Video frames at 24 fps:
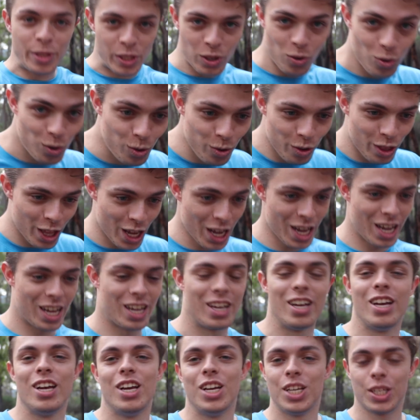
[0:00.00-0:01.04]
it's all there.
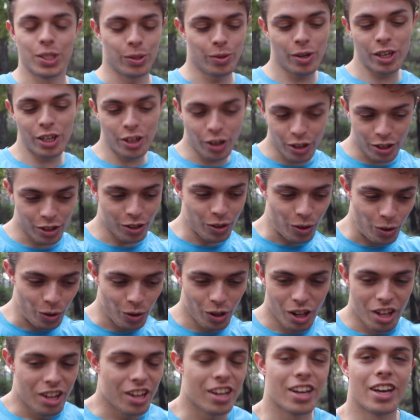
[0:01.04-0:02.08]
So I got it
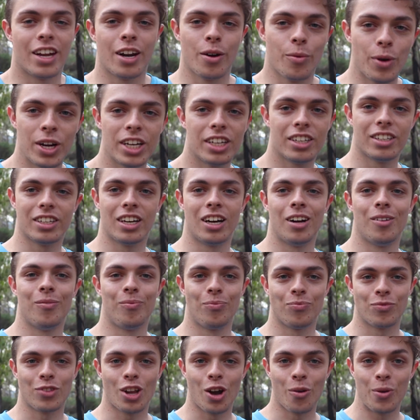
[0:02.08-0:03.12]
all, and I went
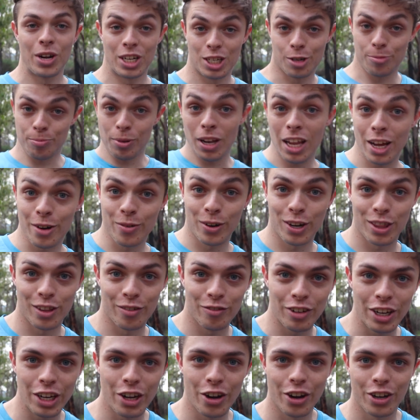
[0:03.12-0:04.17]
to play one of the
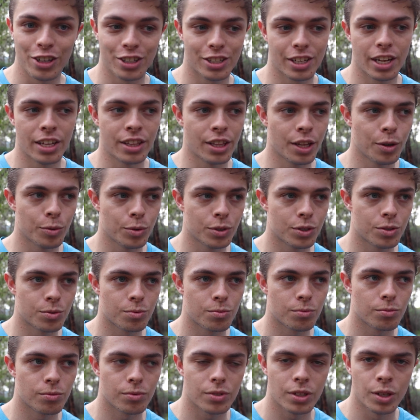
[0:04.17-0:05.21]
videos, and it was
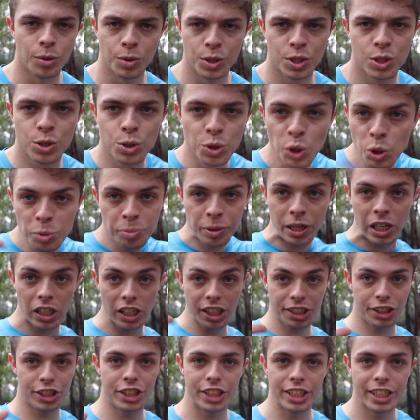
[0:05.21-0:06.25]
super
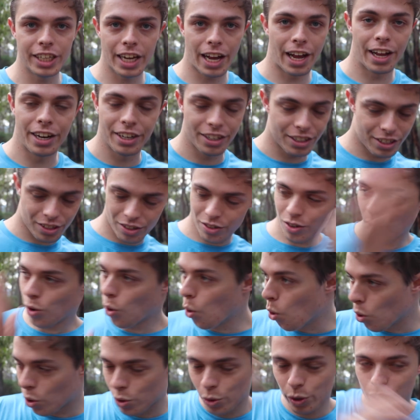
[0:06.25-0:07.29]
glitchy and
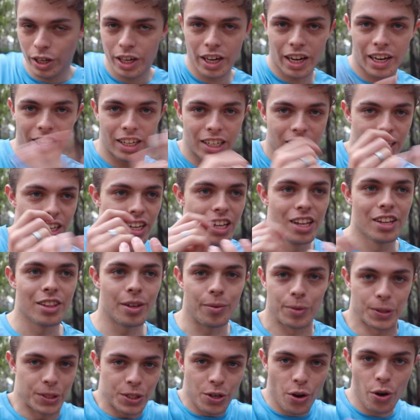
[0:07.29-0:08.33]
awkward, and there
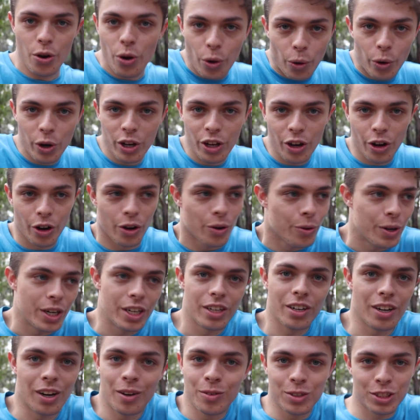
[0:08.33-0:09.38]
was no audio,
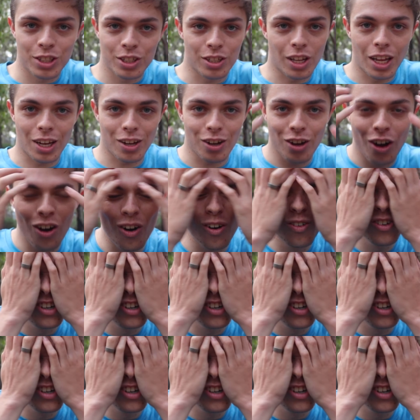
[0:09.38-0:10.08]
and I was just like, oh